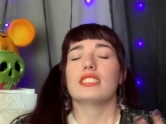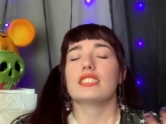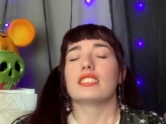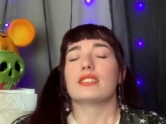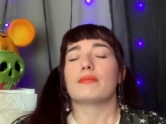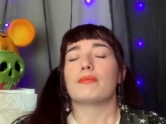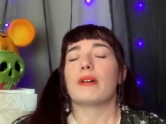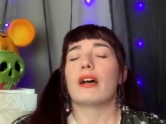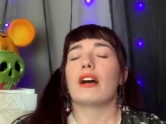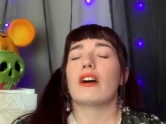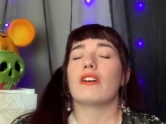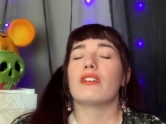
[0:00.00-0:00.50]

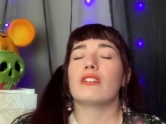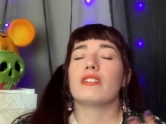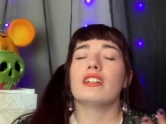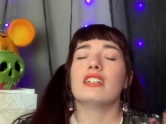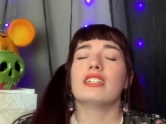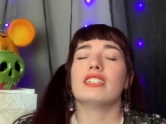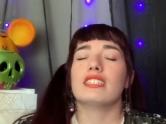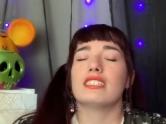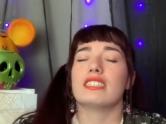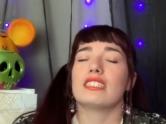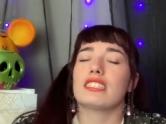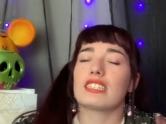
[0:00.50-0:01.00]
smell
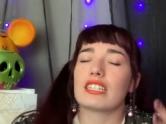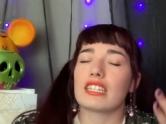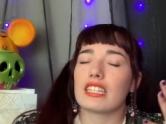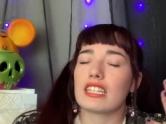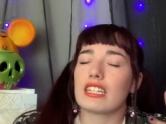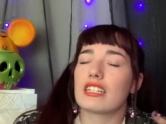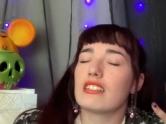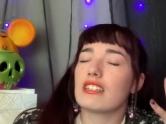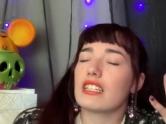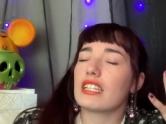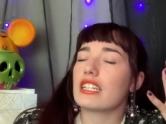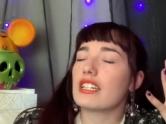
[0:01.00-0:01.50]
the
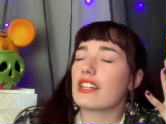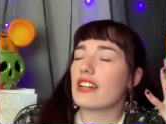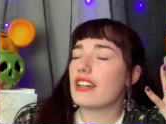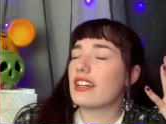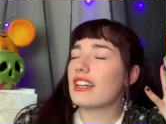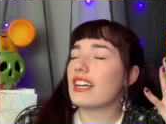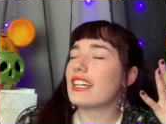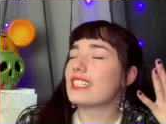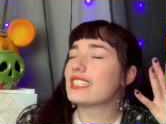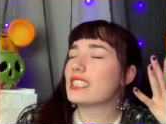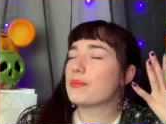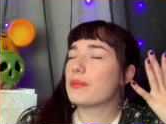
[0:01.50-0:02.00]
glitter
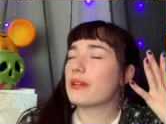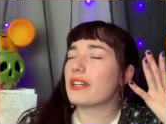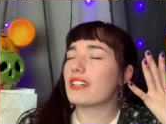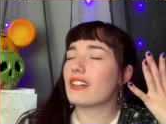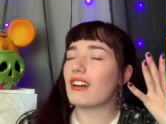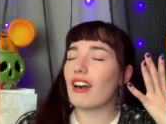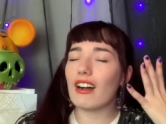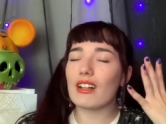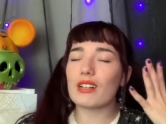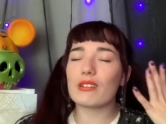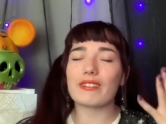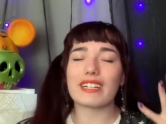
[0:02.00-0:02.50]
at Spirit
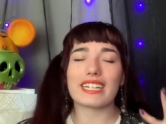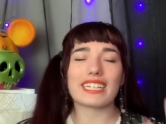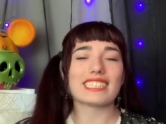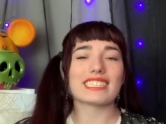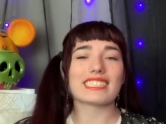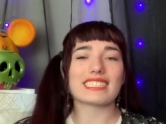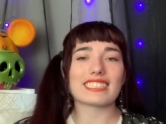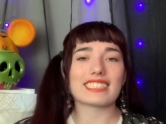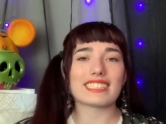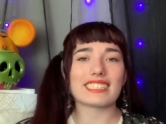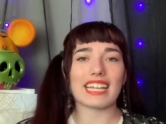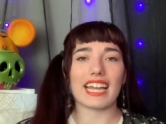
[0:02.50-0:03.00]
Halloween
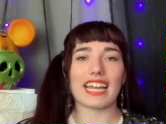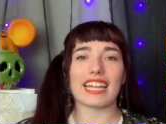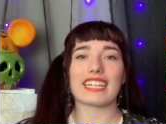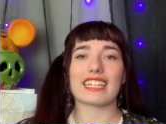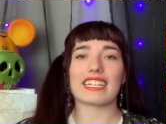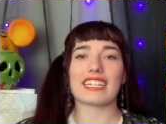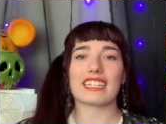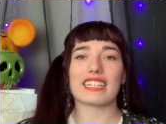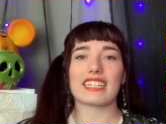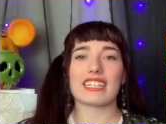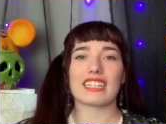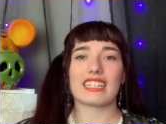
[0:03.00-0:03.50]
just like
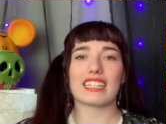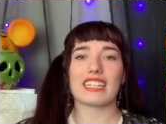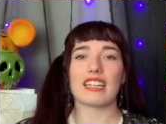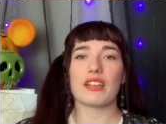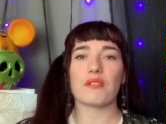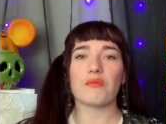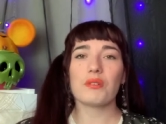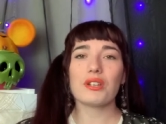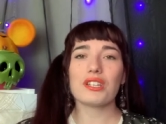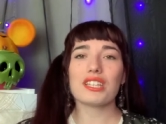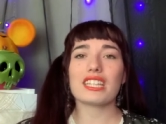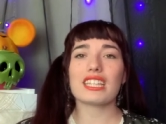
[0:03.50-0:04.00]

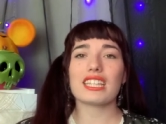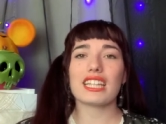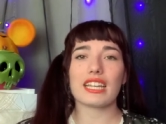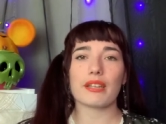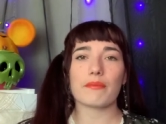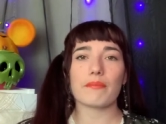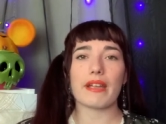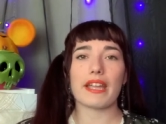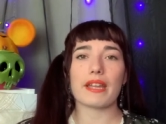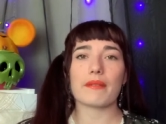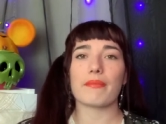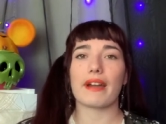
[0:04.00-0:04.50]
really
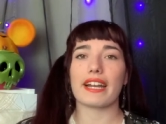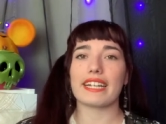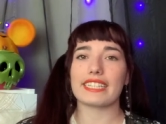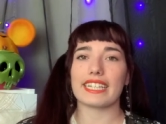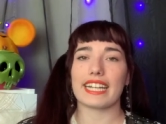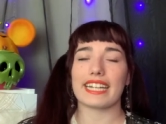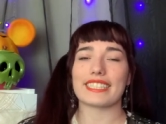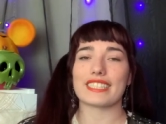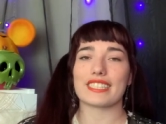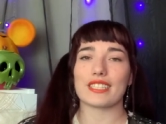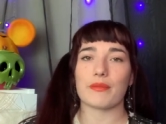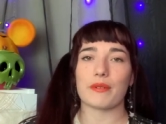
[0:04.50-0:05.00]
like made my
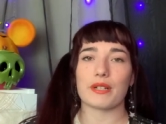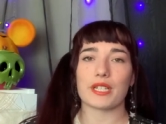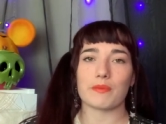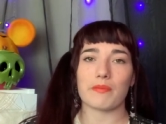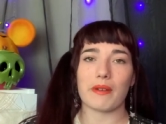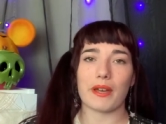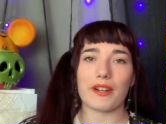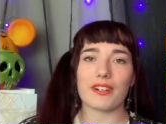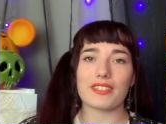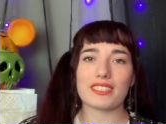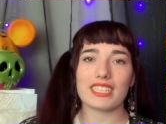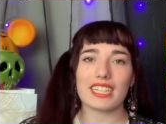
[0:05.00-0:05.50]
day so much
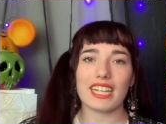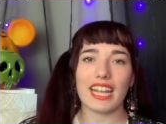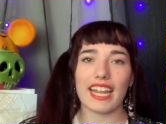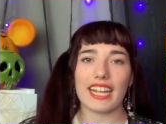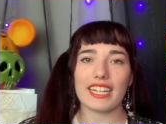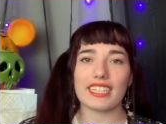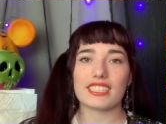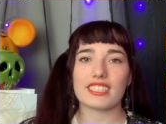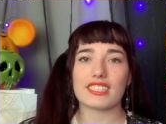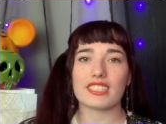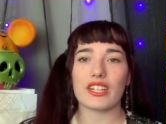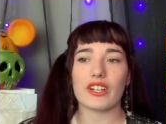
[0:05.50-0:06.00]
better
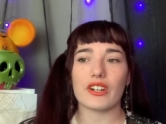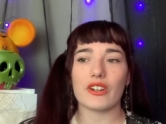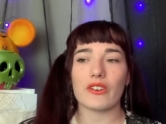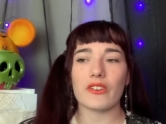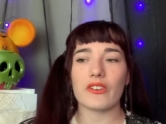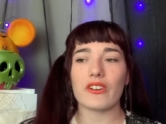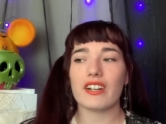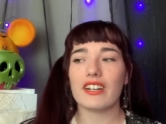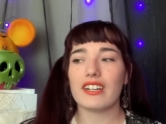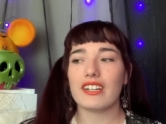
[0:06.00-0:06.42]
today. So